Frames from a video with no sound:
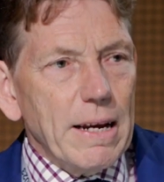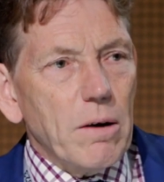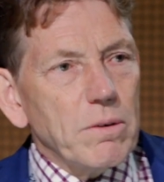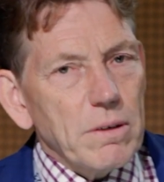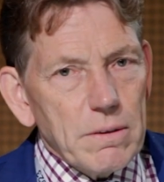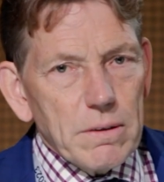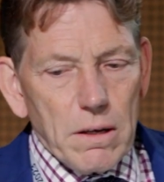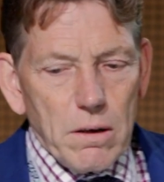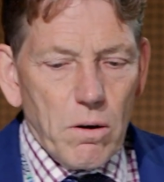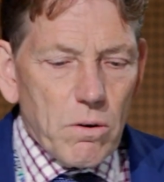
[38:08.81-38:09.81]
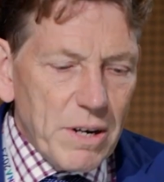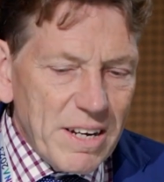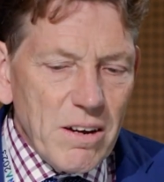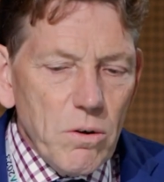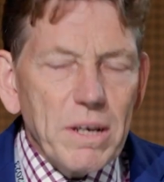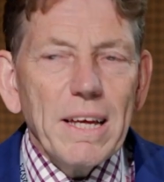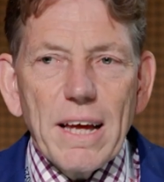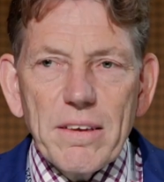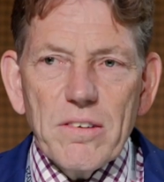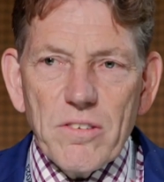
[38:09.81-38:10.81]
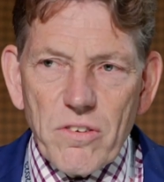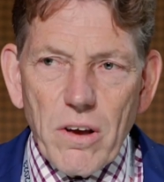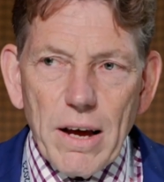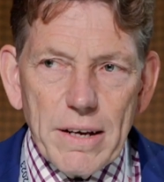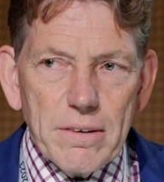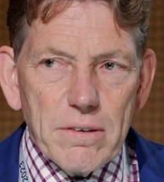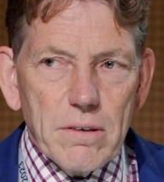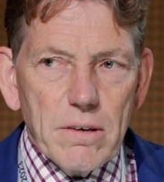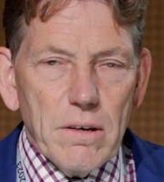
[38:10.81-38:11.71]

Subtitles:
Now, already looking at this slide,